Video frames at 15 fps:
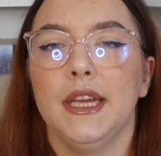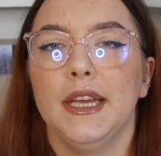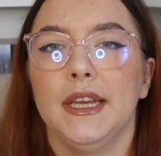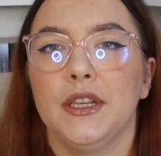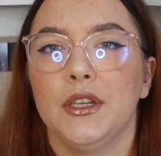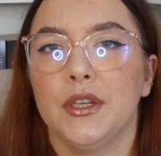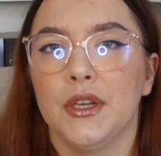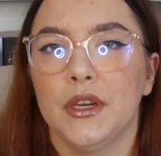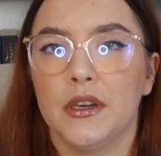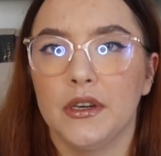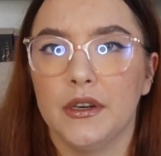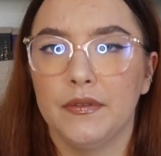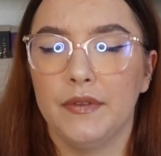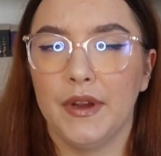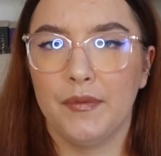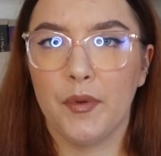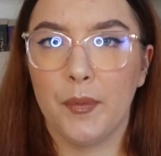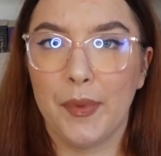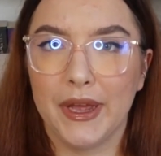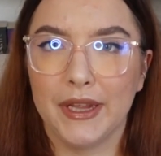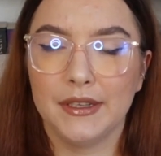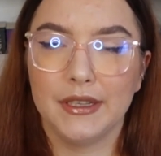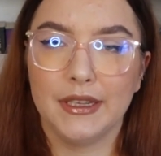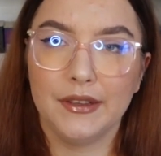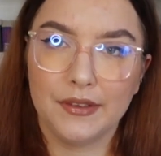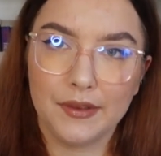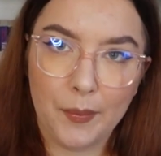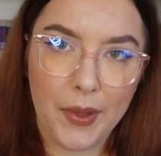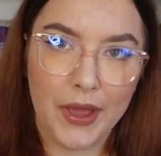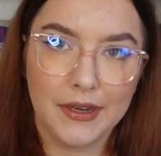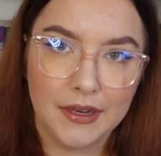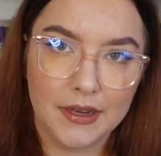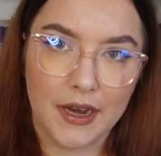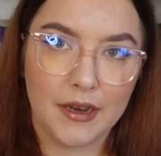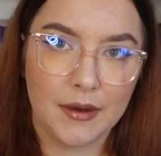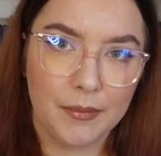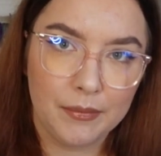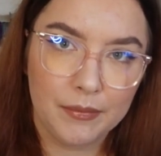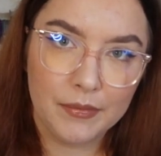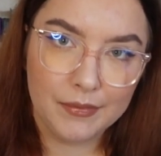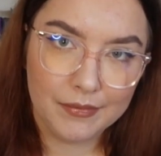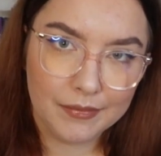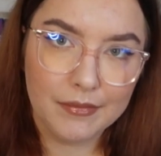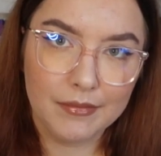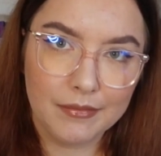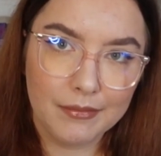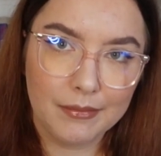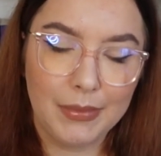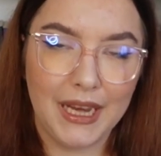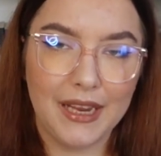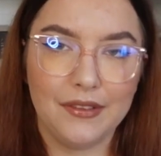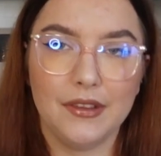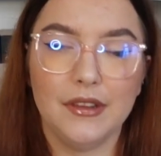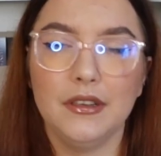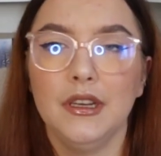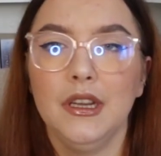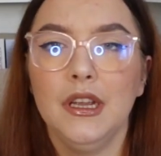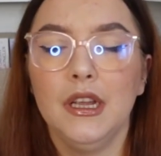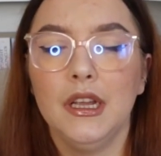and her favorite band is the band that Adam plays in,